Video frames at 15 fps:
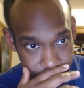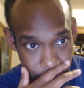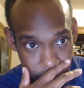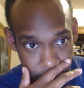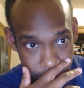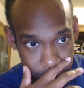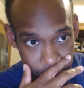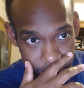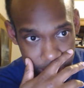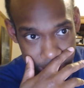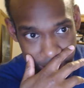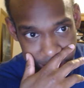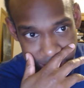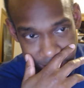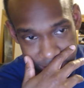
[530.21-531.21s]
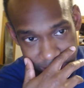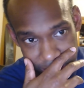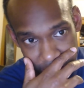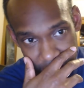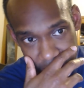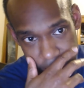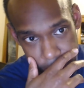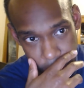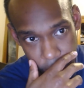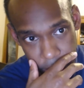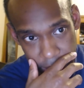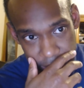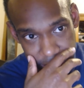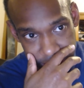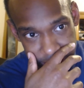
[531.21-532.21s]
Well, let's discuss, but
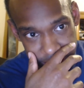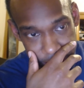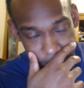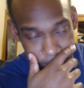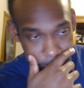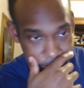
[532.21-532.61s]
what is it?